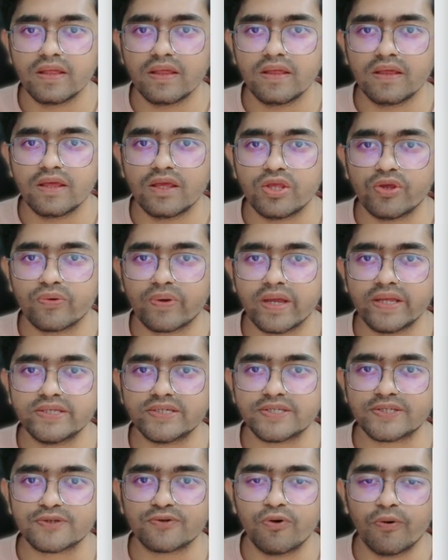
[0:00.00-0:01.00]
You can
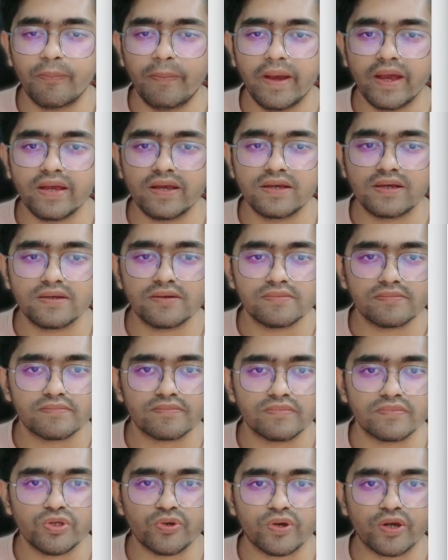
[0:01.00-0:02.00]
just go back.
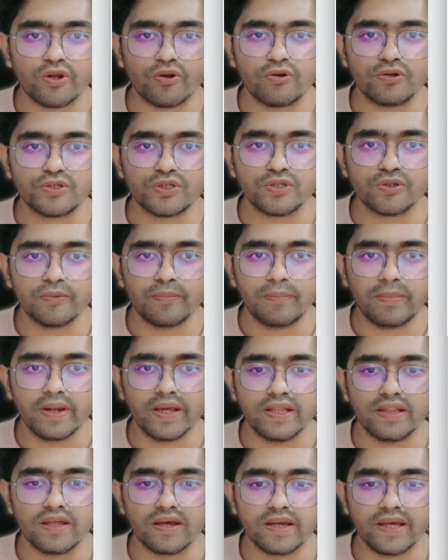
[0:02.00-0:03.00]
You can also play
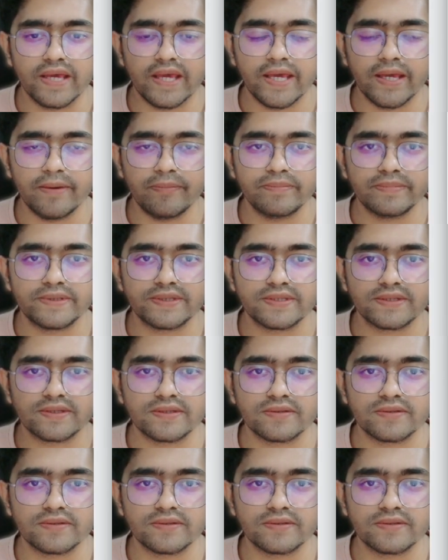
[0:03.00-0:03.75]
the games,